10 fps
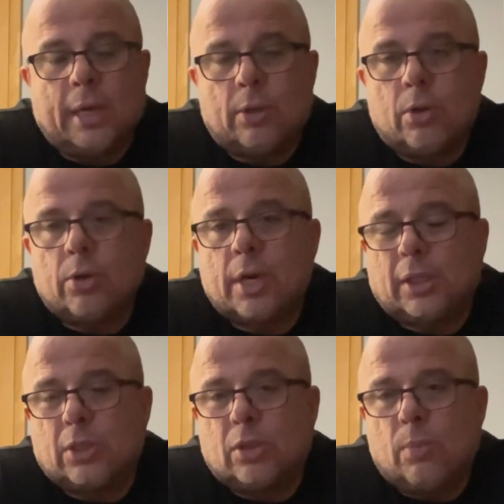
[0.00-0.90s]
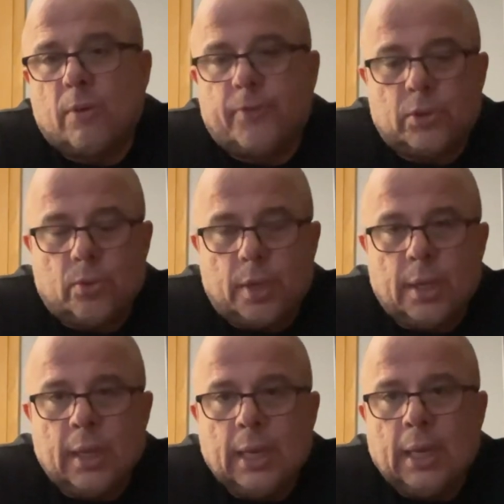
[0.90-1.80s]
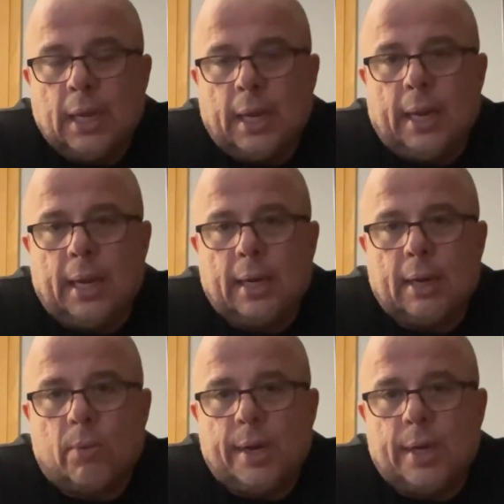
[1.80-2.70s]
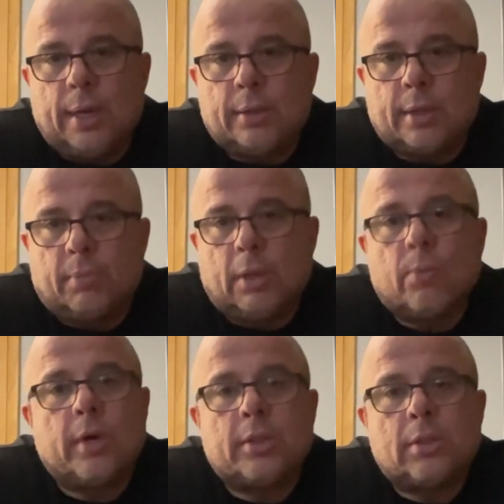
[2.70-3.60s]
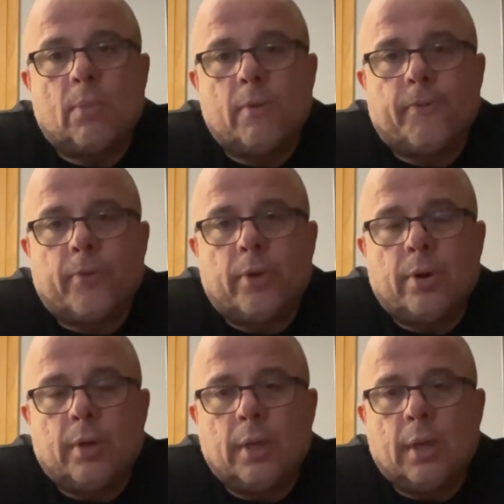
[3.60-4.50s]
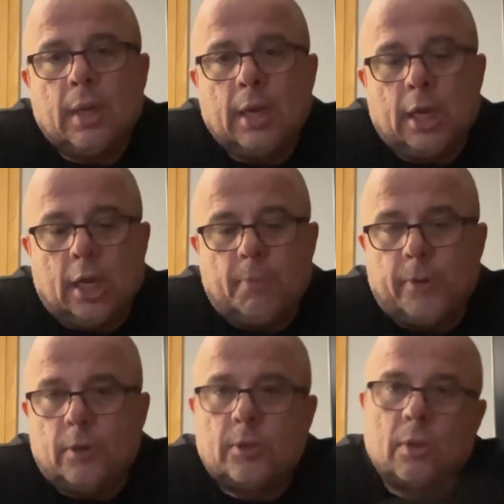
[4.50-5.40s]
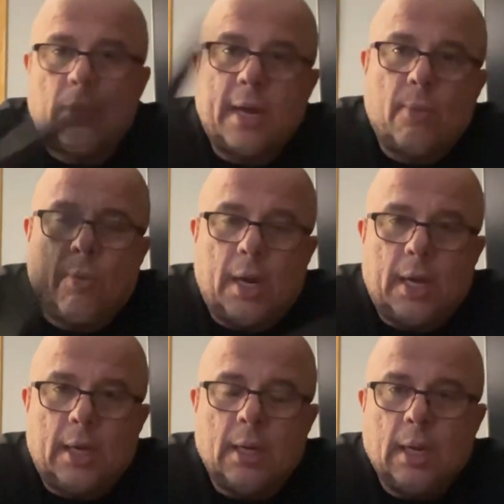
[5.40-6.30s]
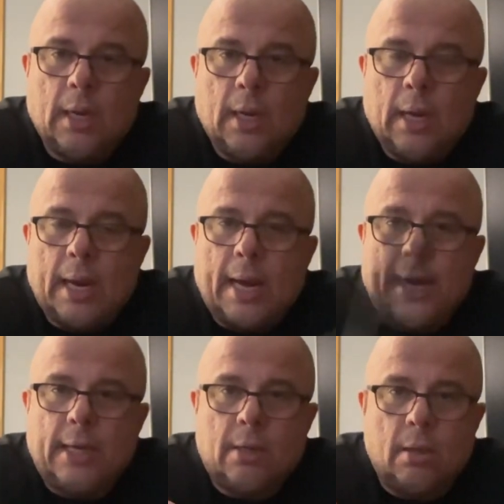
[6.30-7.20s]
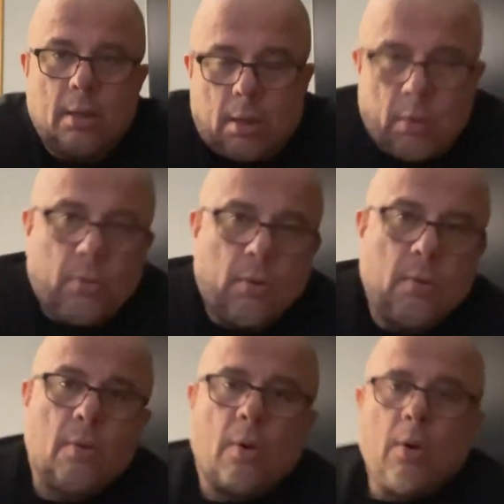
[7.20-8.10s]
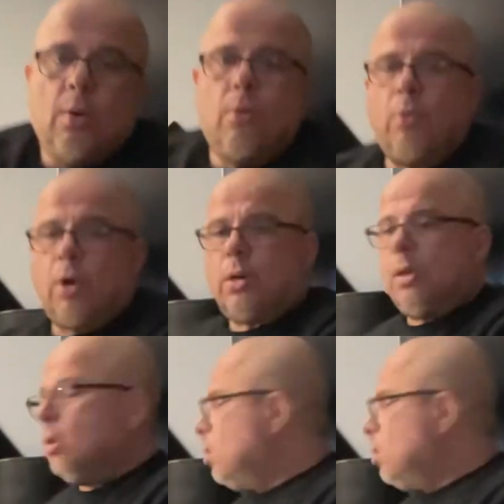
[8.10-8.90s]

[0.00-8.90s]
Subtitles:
I couldn't connect a subwoofer to it, and I wanted something with a subwoofer input so that way I could run,